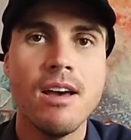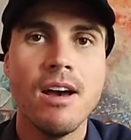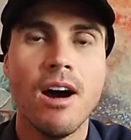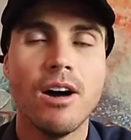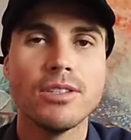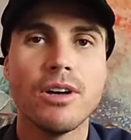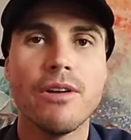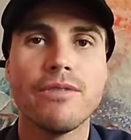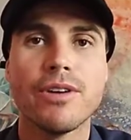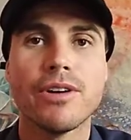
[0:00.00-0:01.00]
Also,
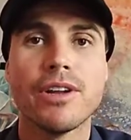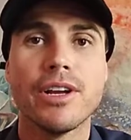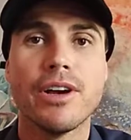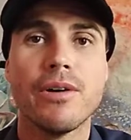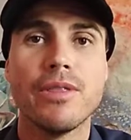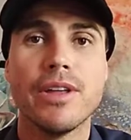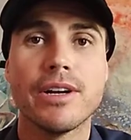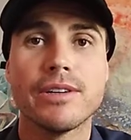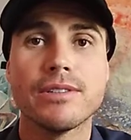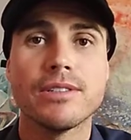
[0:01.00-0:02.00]
if you're going to go,
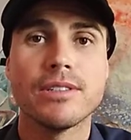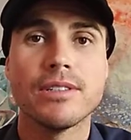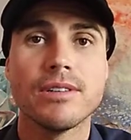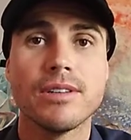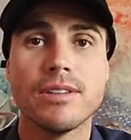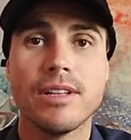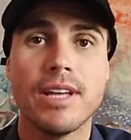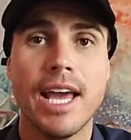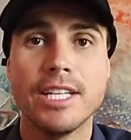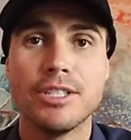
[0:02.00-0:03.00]
there's
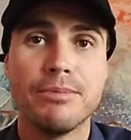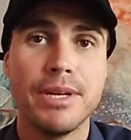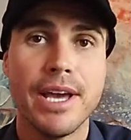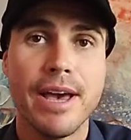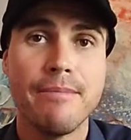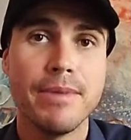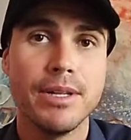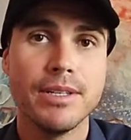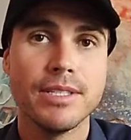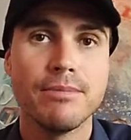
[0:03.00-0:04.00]
HPM
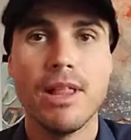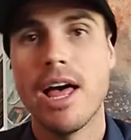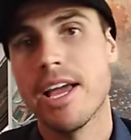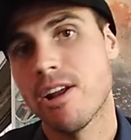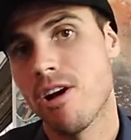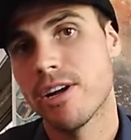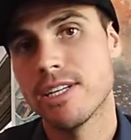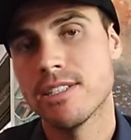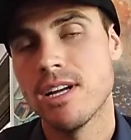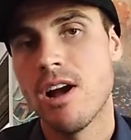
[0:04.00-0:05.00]
Building Supply and
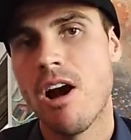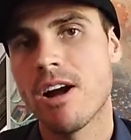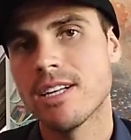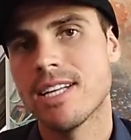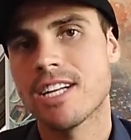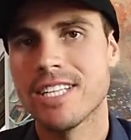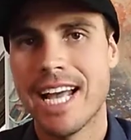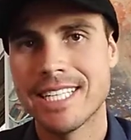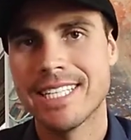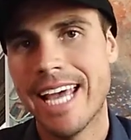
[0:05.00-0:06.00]
Argus. Argus actually
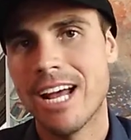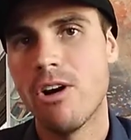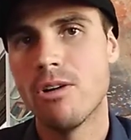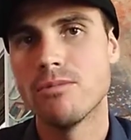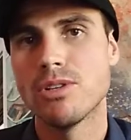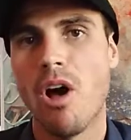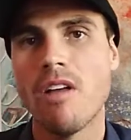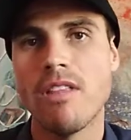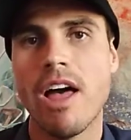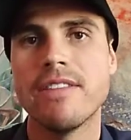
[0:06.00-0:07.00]
has homes
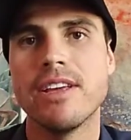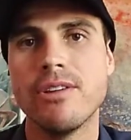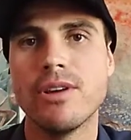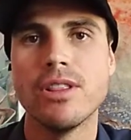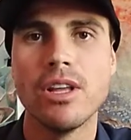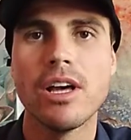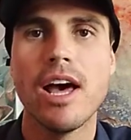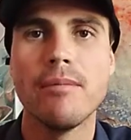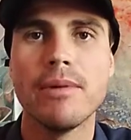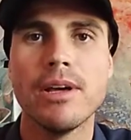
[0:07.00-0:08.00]
online that you can look
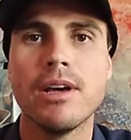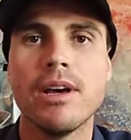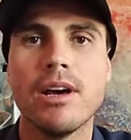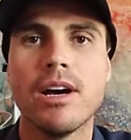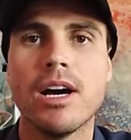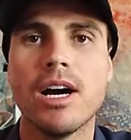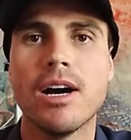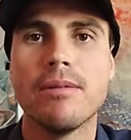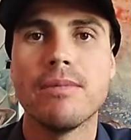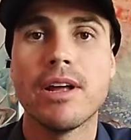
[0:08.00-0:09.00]
up
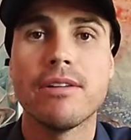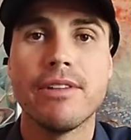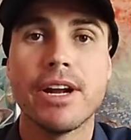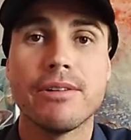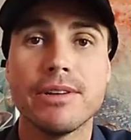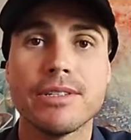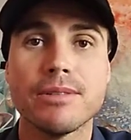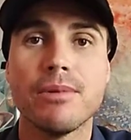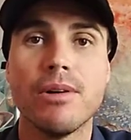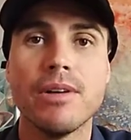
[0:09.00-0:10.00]
that are very
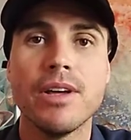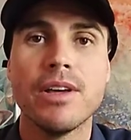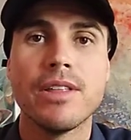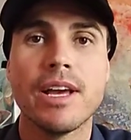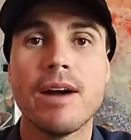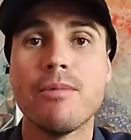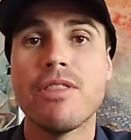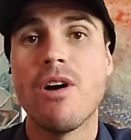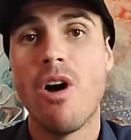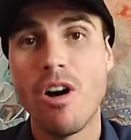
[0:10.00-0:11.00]
reasonable. They come with
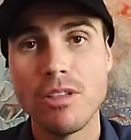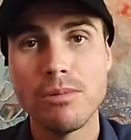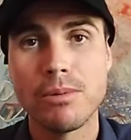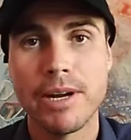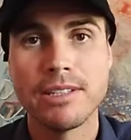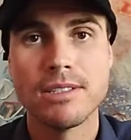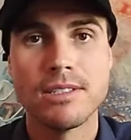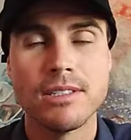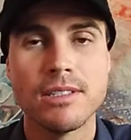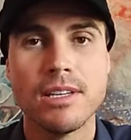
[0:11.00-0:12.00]
all the blueprints
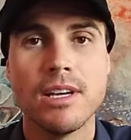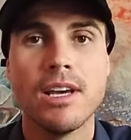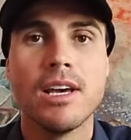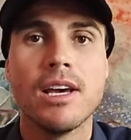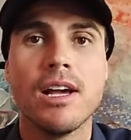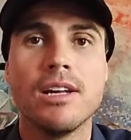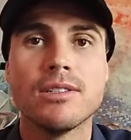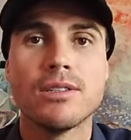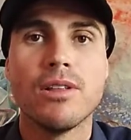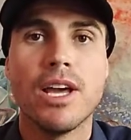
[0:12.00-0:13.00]

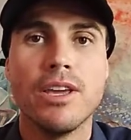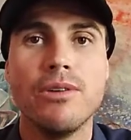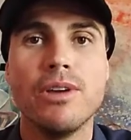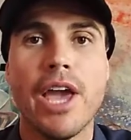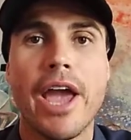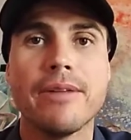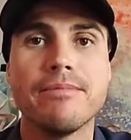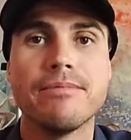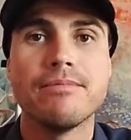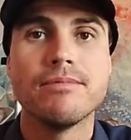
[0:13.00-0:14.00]
so that you can
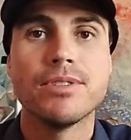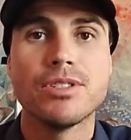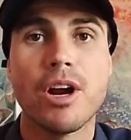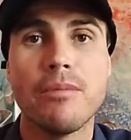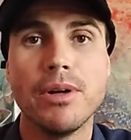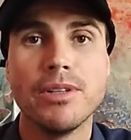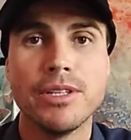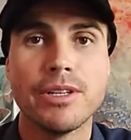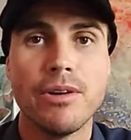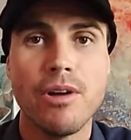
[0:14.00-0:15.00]
start building
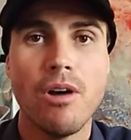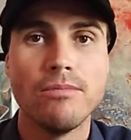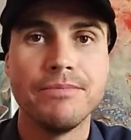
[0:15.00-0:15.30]
your own home,